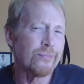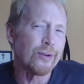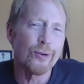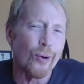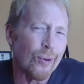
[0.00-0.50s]

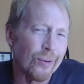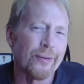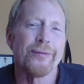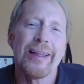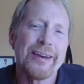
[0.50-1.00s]
the goal
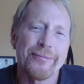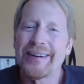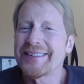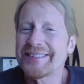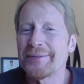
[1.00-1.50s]
of life,
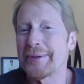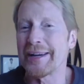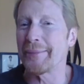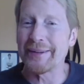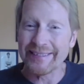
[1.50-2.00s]
right, is to
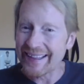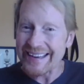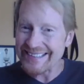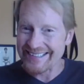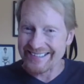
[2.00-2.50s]
become
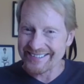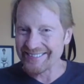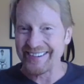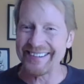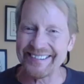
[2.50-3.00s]
enlightened,
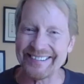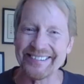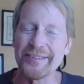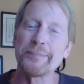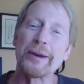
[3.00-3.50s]
right?
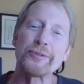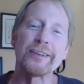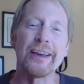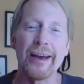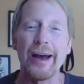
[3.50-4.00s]

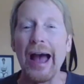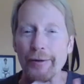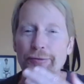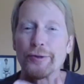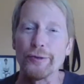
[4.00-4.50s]
Especially
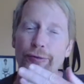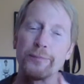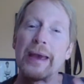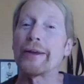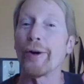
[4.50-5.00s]
after
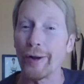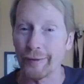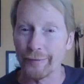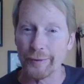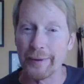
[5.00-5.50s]
you've made
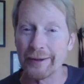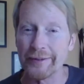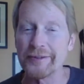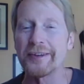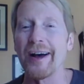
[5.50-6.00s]
all of your
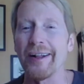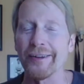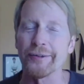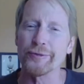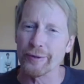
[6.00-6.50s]
millions of
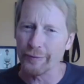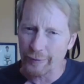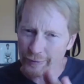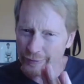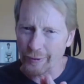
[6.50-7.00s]
dollars. So the
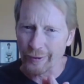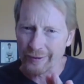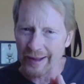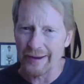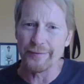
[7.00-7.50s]
first goal
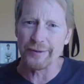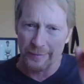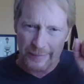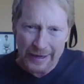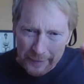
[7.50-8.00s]
of life is to
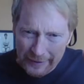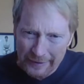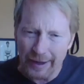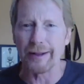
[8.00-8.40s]
make $1 million